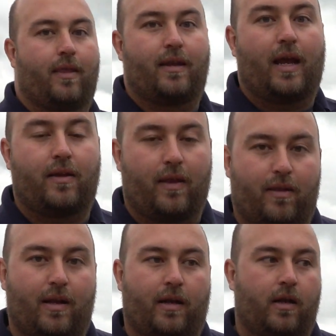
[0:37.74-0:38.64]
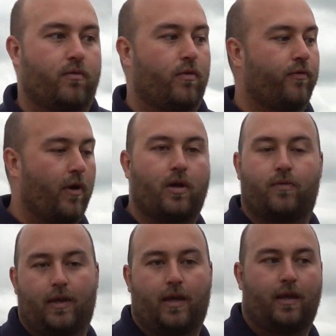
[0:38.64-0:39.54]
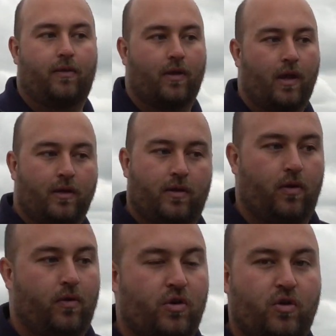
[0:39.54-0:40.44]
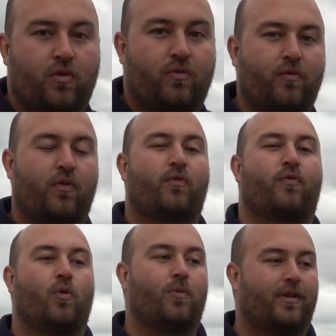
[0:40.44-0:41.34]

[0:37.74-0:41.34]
the data then is collected over 5 years to form the